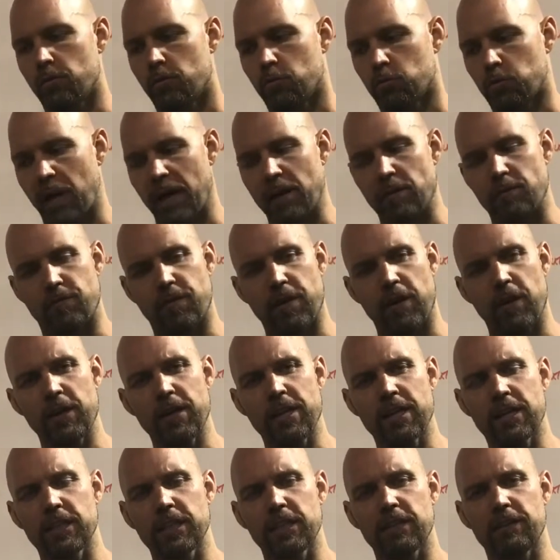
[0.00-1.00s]
Write very
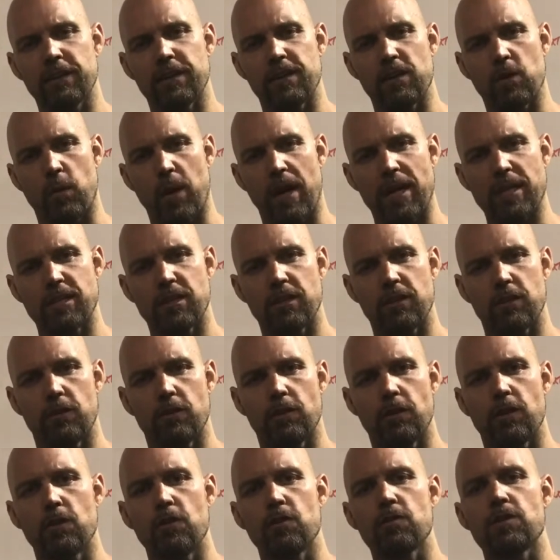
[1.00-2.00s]
clearly the weights that you
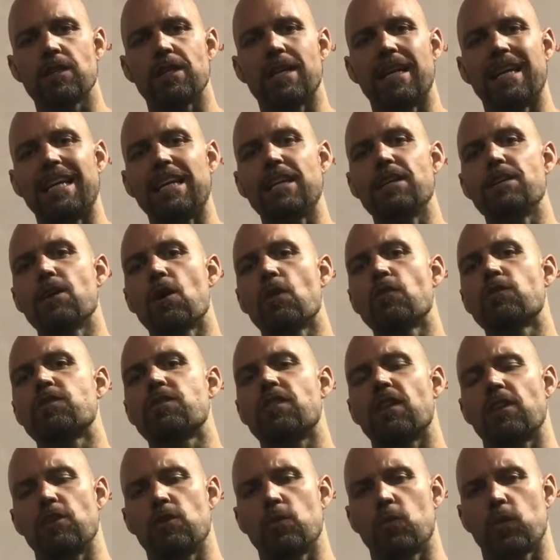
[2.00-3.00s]
use and any notes
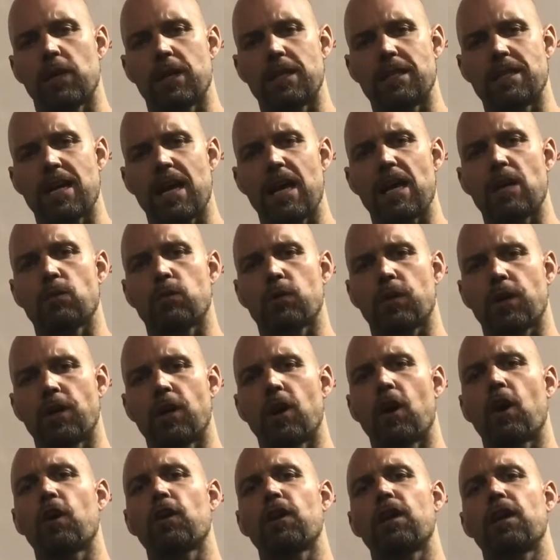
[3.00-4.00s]
that you want to take
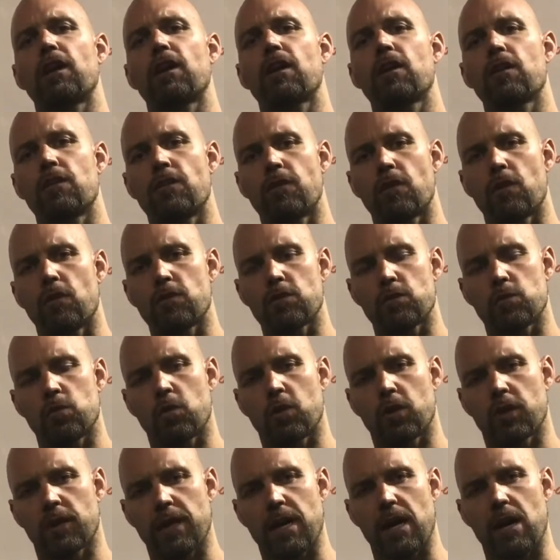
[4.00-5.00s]
regarding those
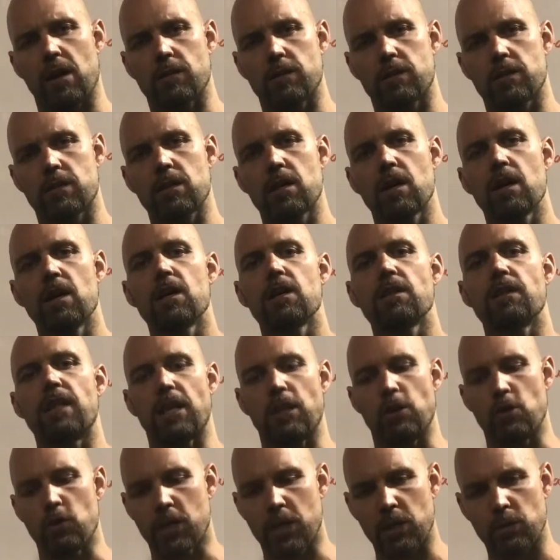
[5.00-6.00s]
workouts
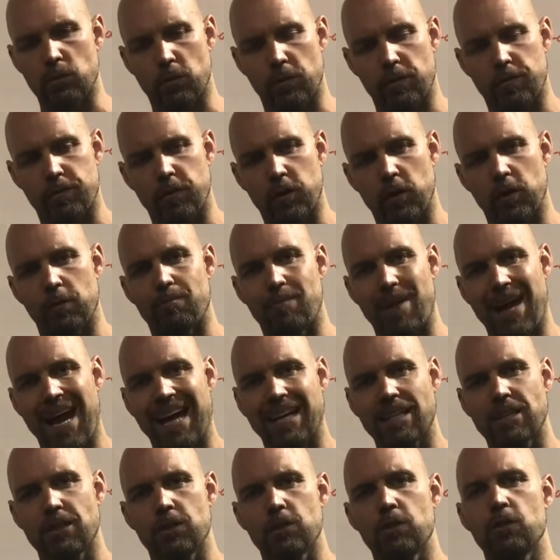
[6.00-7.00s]
that you can refer
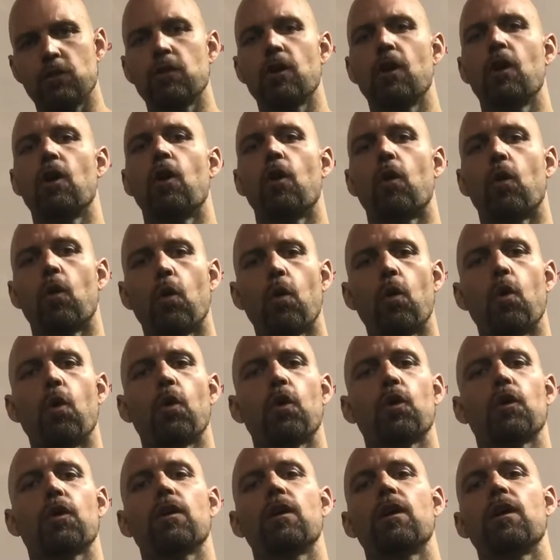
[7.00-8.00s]
back to
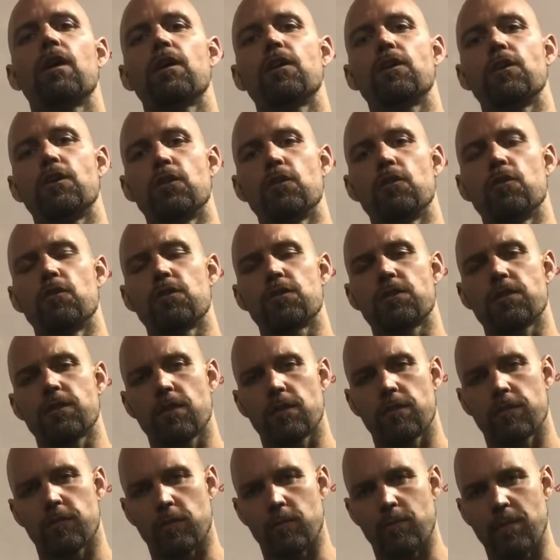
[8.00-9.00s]
or use
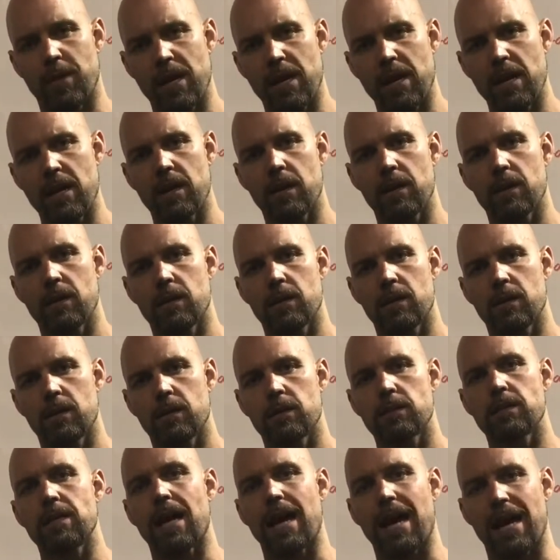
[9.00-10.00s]
for me
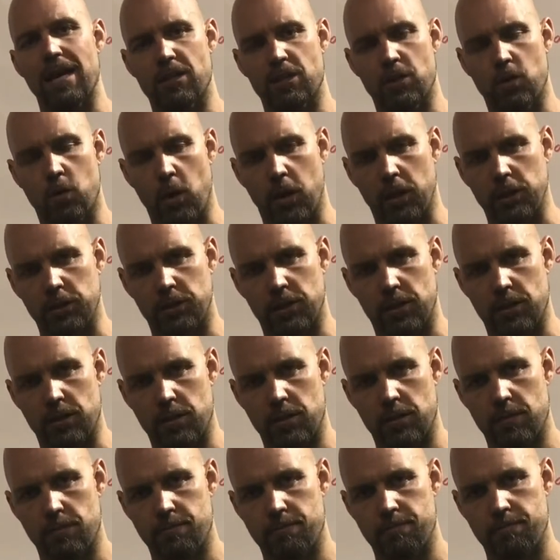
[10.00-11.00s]
to ask
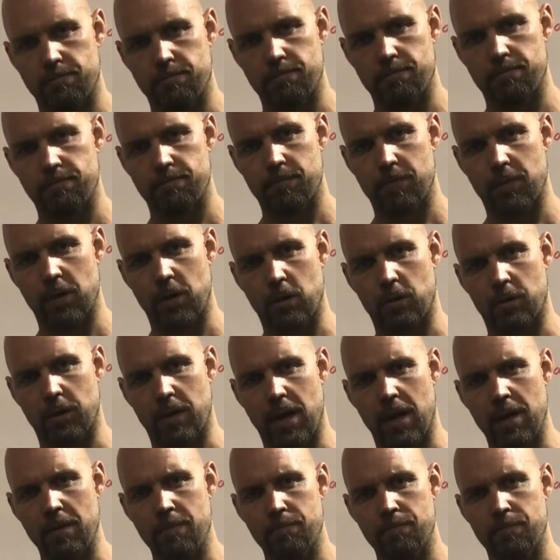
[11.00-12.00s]
questions.
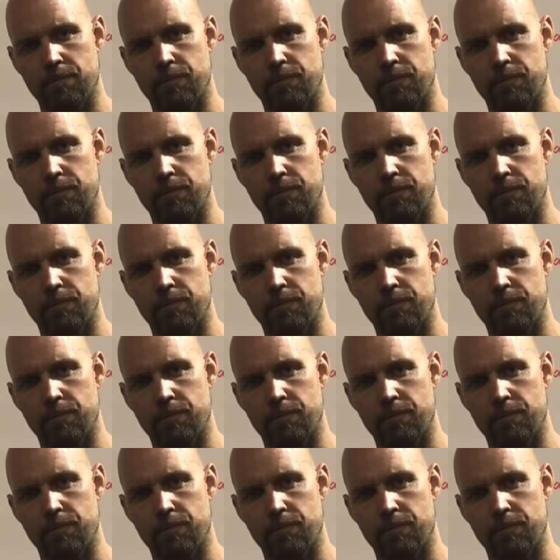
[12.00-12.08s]
Okay?